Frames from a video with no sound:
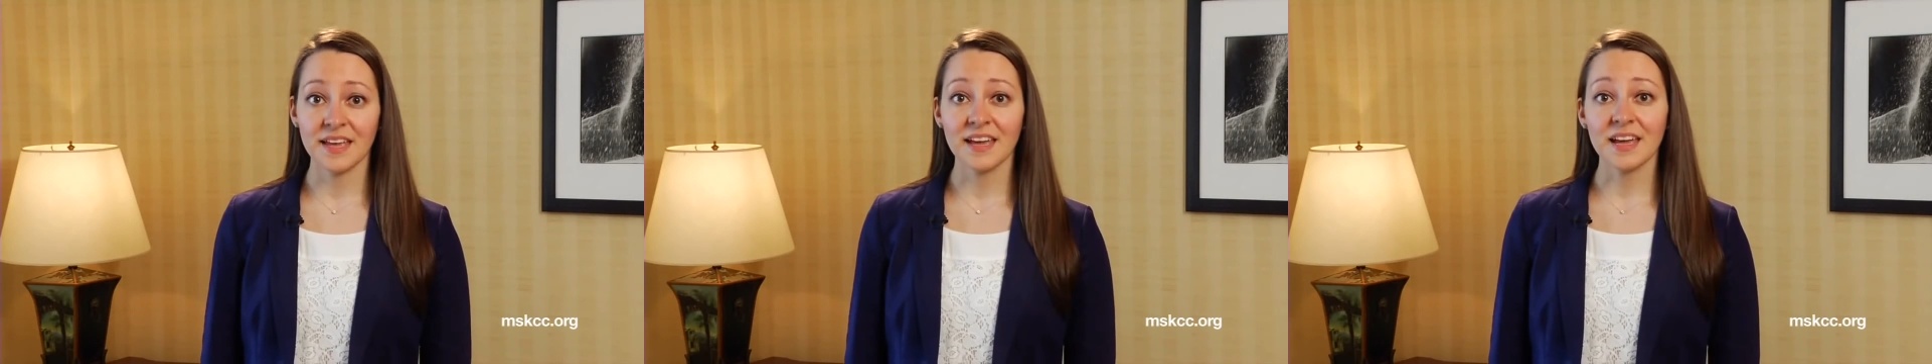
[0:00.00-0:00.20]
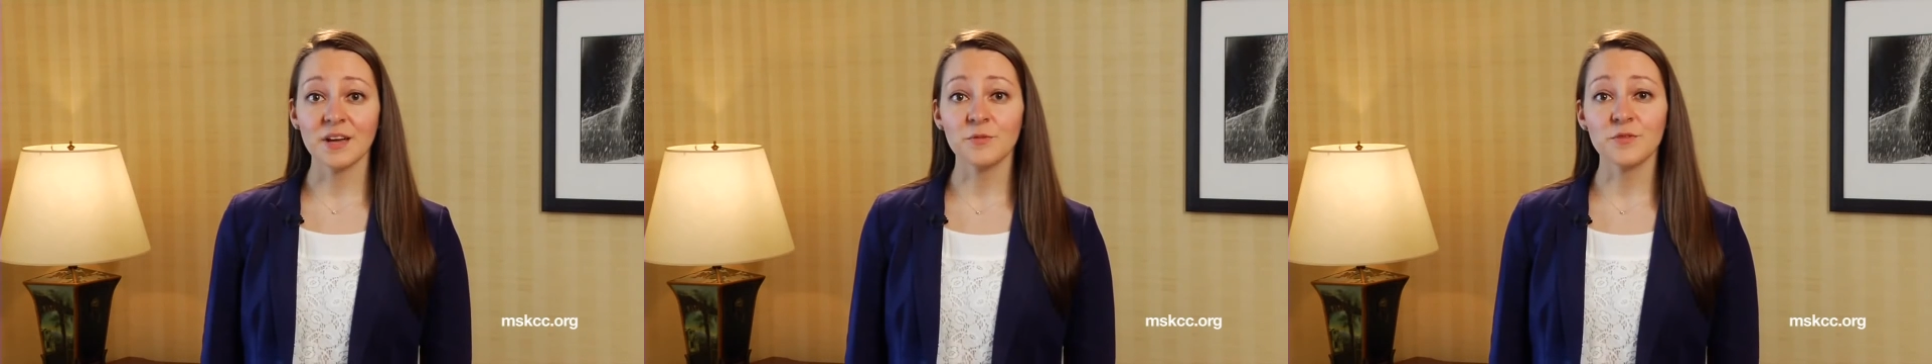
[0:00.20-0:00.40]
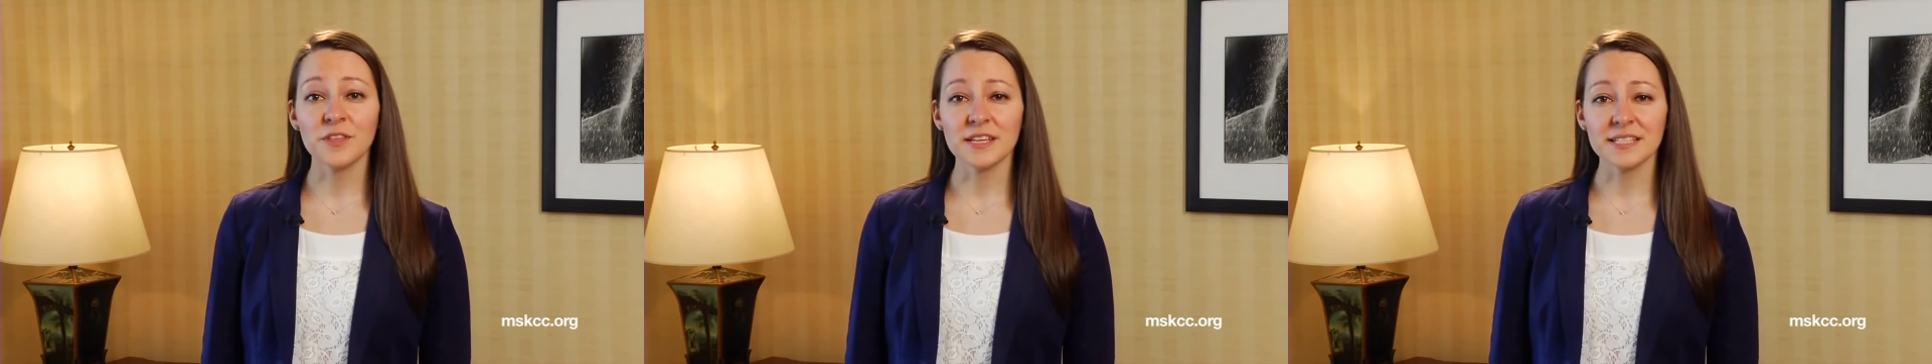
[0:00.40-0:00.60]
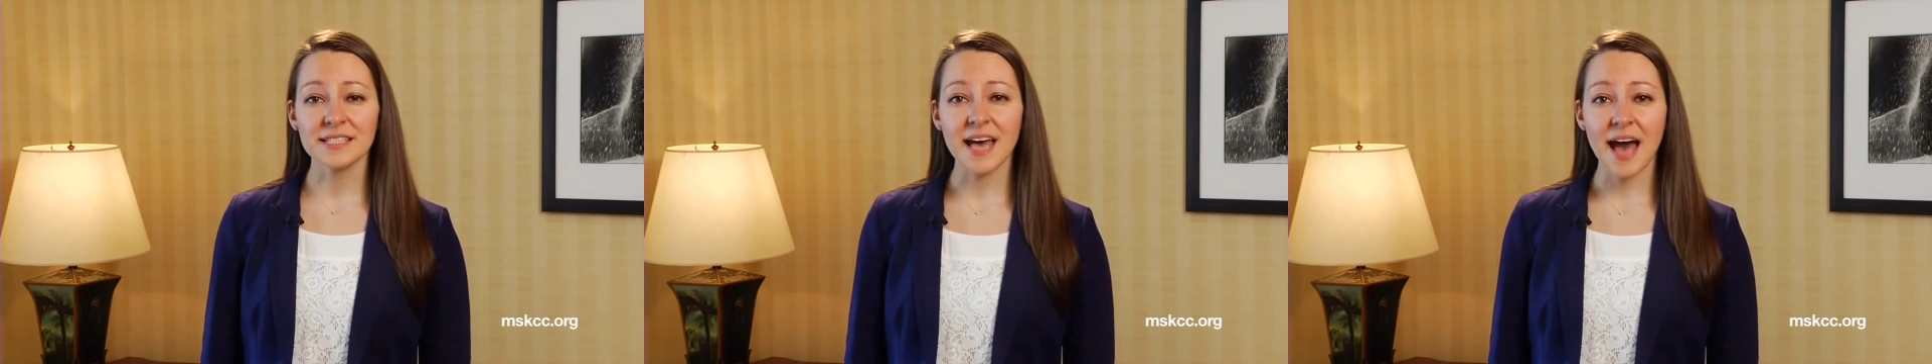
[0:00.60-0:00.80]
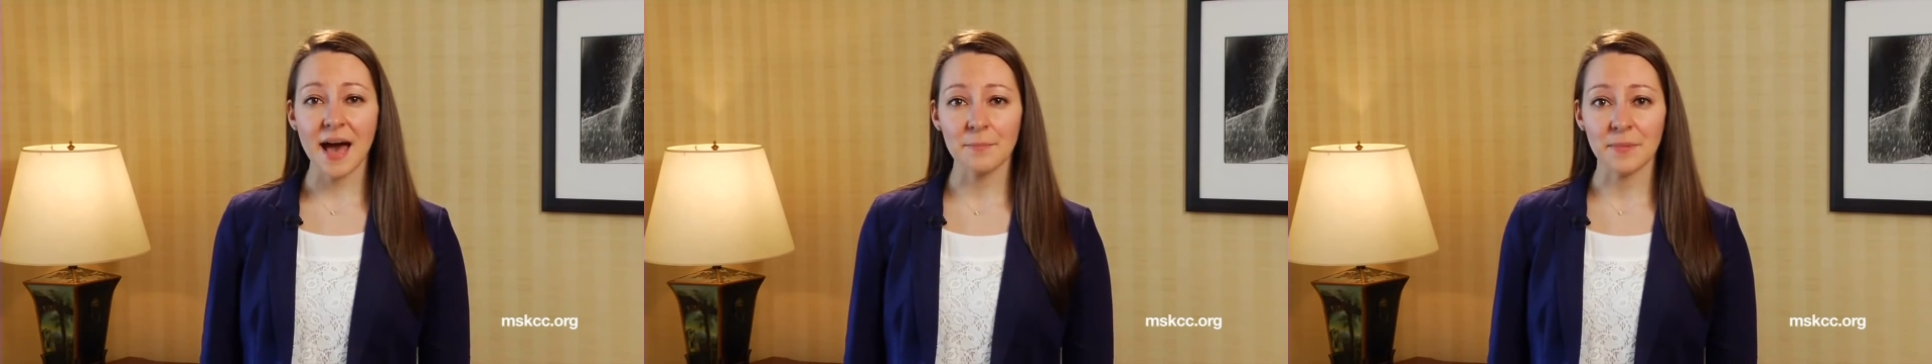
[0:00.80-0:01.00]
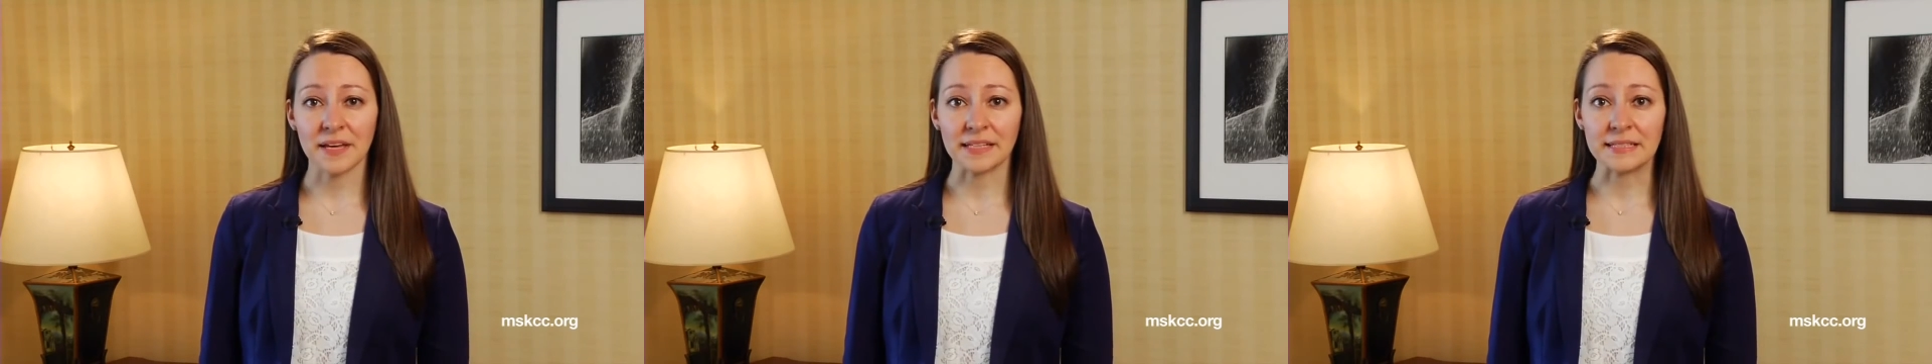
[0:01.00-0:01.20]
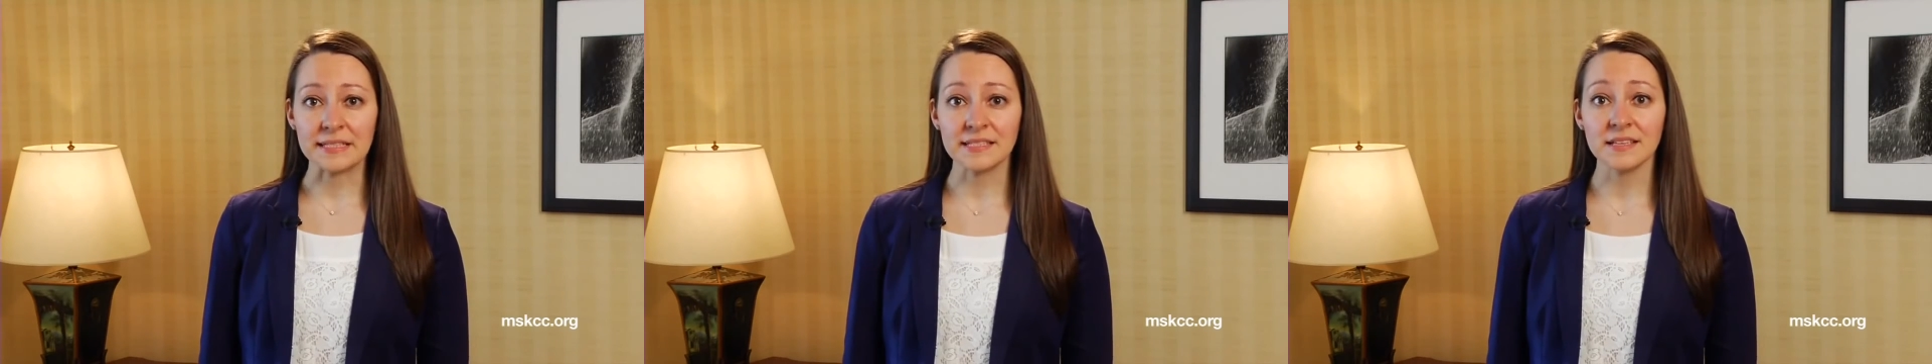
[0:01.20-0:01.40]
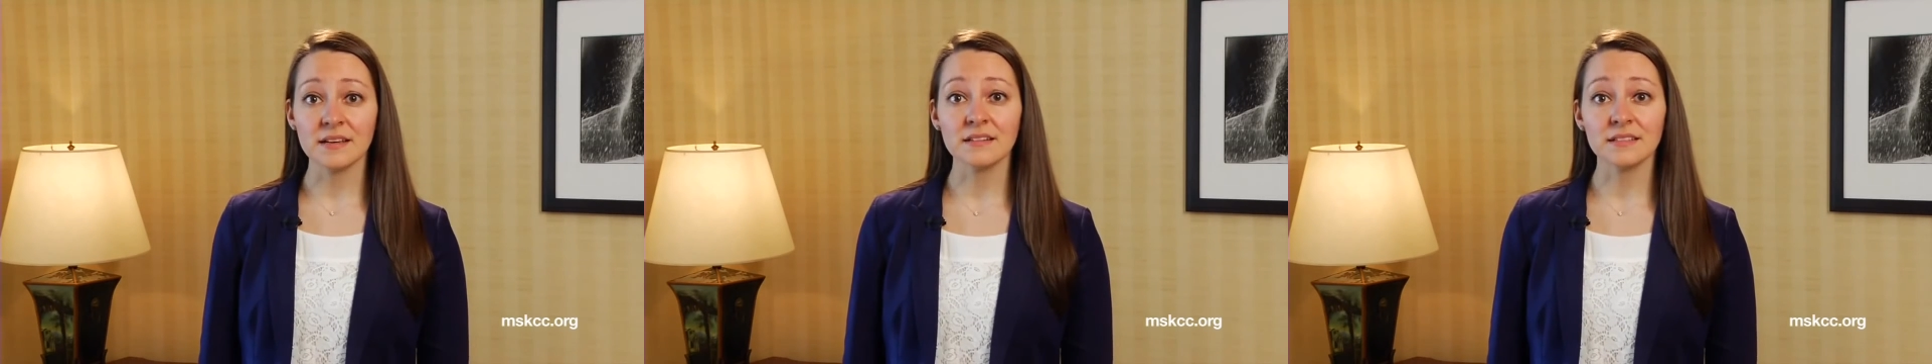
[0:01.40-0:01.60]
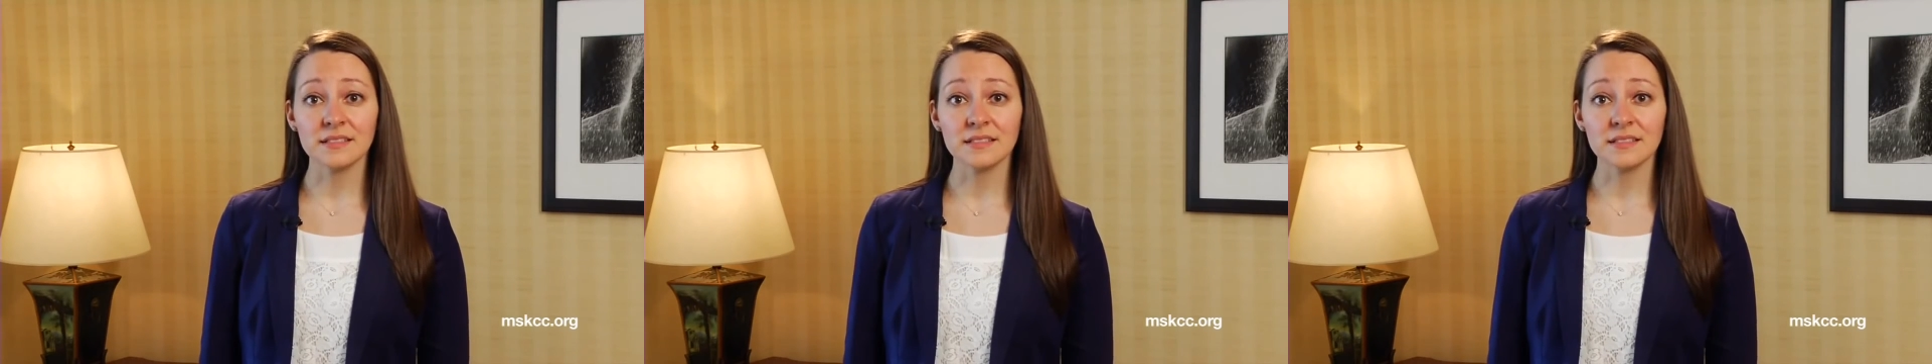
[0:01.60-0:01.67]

If this happens,